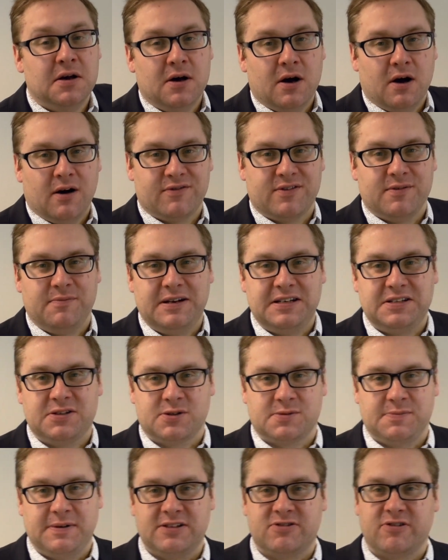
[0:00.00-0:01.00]
of the
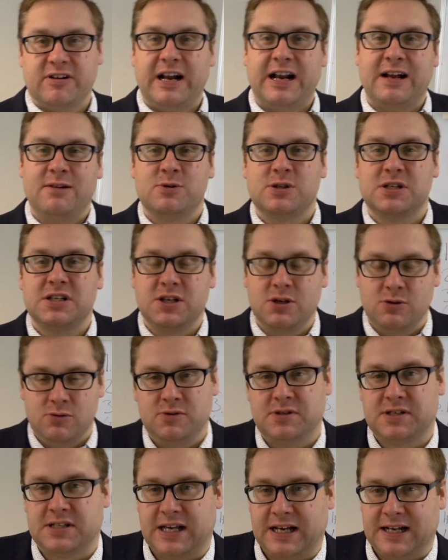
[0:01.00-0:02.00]
mentor's mantra and how to
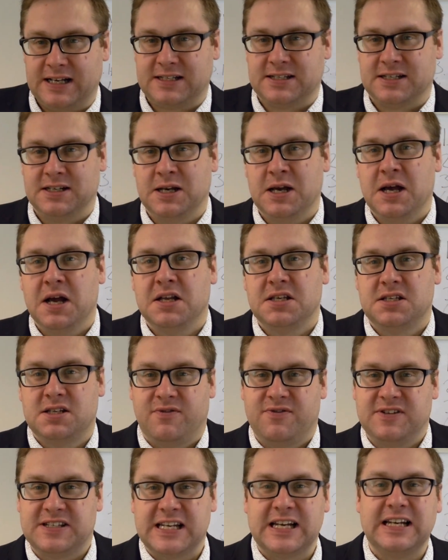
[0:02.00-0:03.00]
use that to
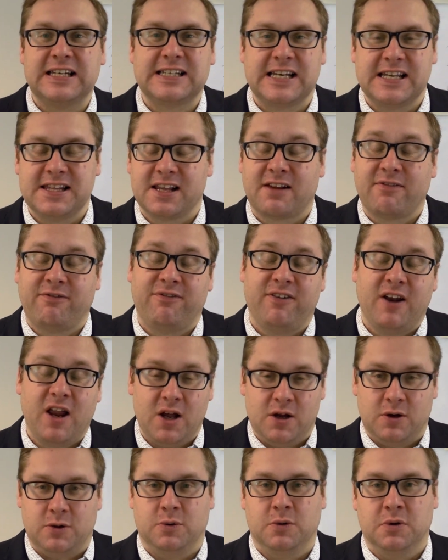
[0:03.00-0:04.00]
facilitate the
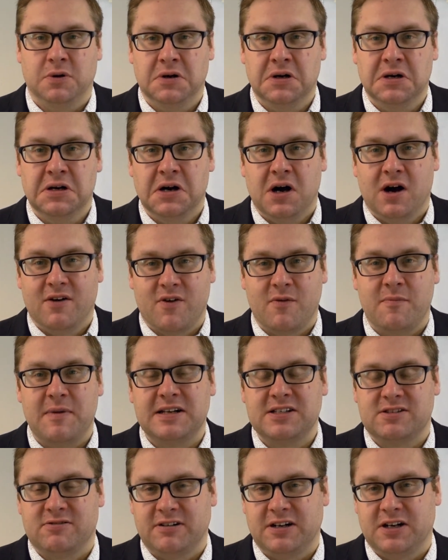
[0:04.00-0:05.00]
flow of a
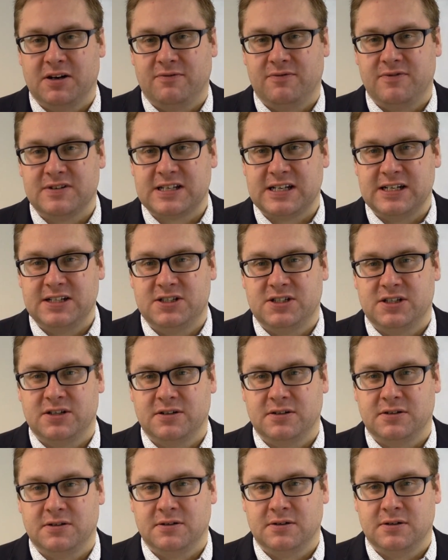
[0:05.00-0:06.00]
mentoring
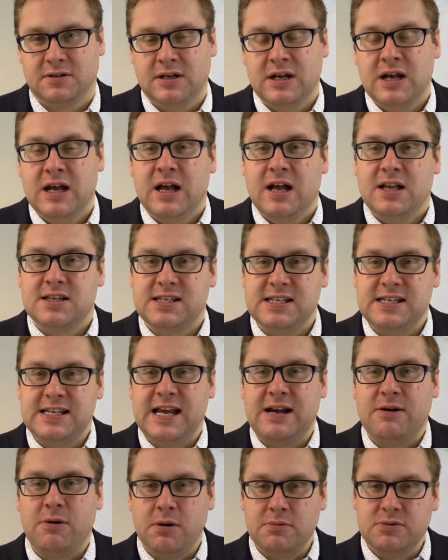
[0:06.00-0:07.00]
conversation. So
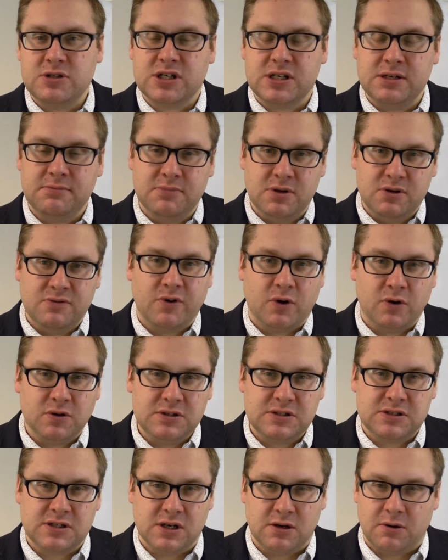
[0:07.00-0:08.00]
now I'm just going to move
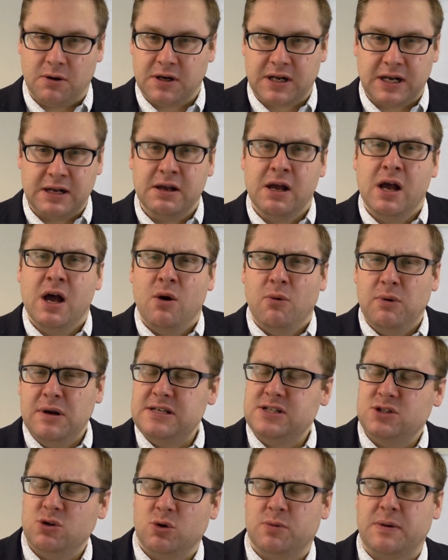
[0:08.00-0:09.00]
on to, let's
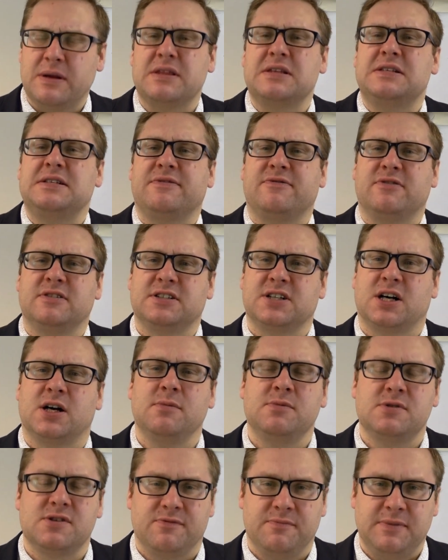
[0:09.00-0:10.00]
talk about the different
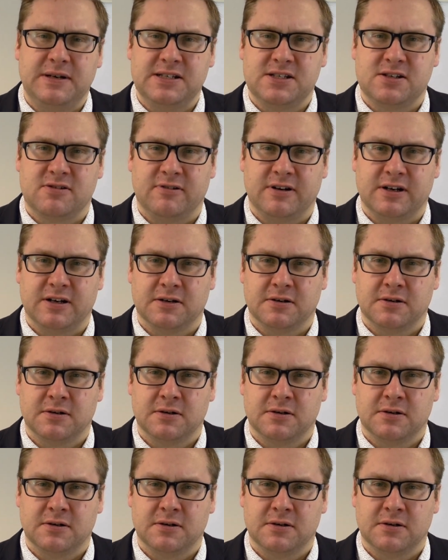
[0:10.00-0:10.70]
types of mentoring.